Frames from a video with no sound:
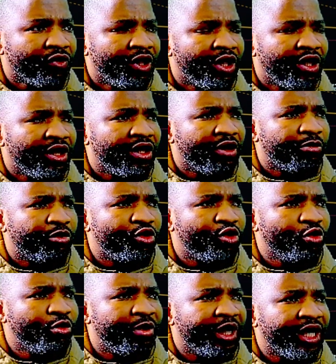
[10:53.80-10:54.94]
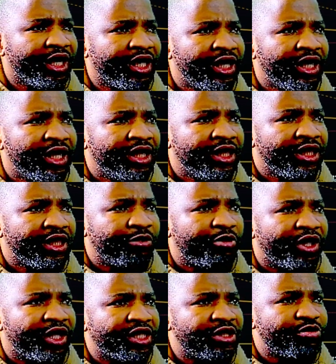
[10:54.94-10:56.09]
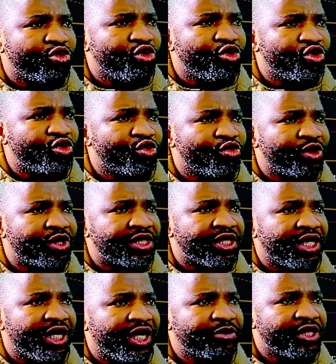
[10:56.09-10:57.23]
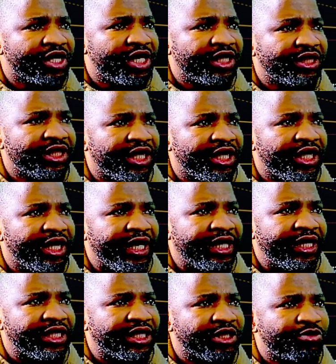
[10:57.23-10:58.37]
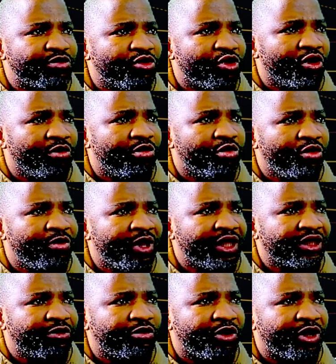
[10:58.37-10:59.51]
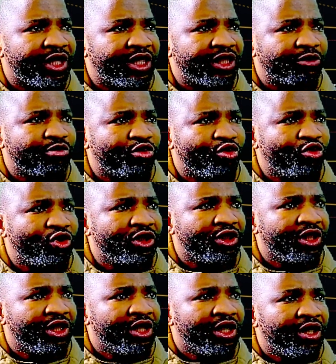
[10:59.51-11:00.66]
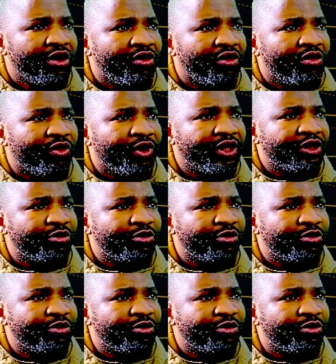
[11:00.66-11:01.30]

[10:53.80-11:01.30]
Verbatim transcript: a pullback. The price pushed towards the upside and had a small pullback. The price pushed, went